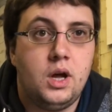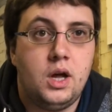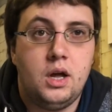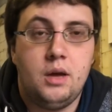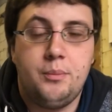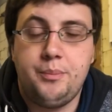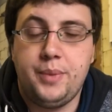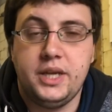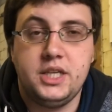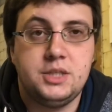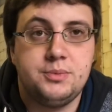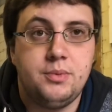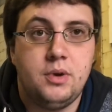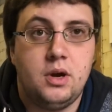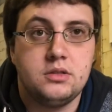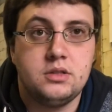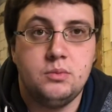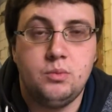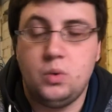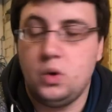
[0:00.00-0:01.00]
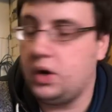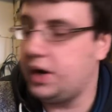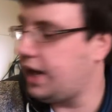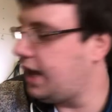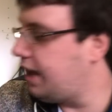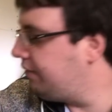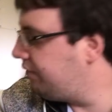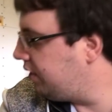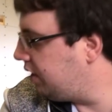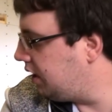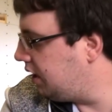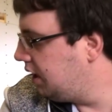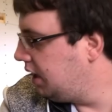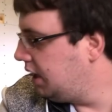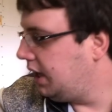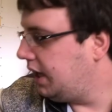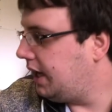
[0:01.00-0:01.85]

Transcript: uh, benchmarks or whatever.